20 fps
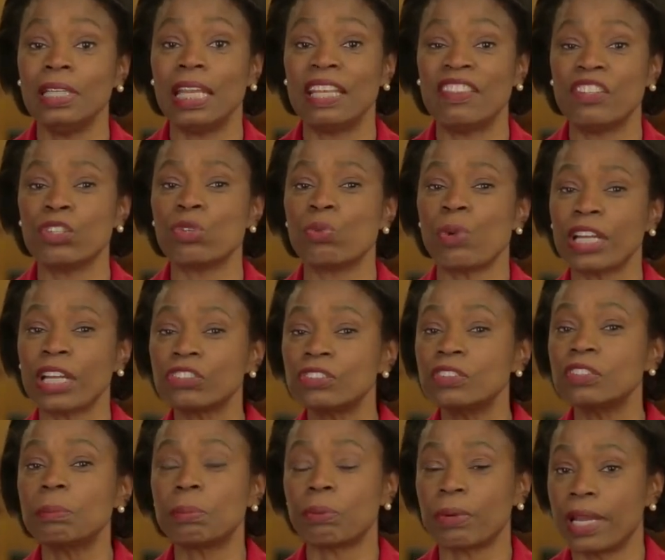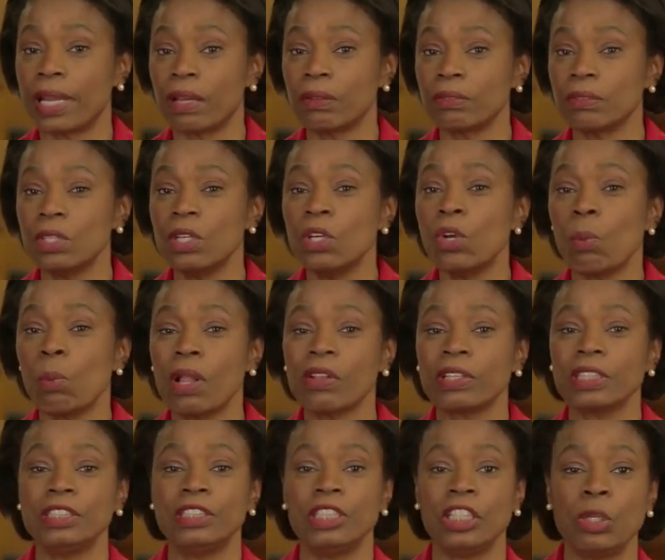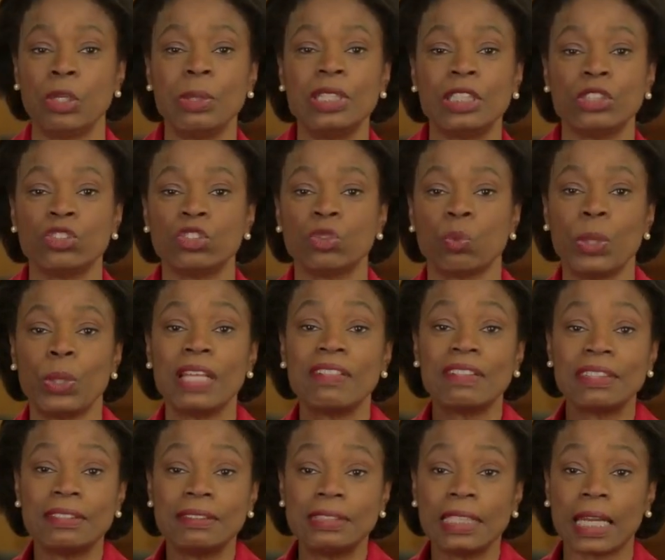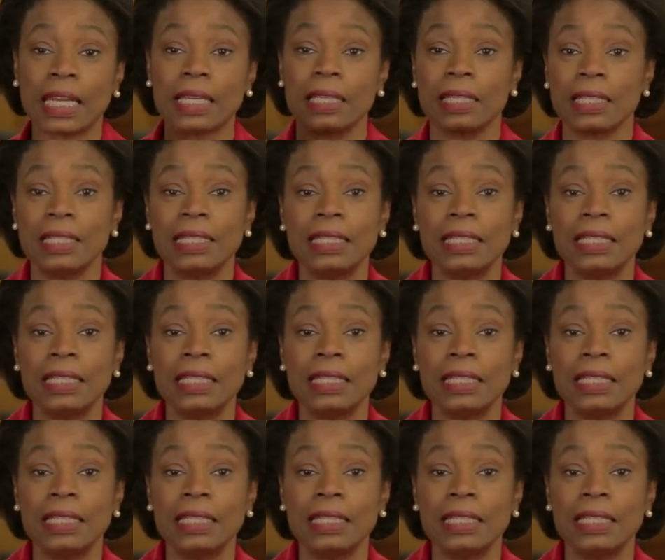in the direction of Brown while continuing to swing the stick.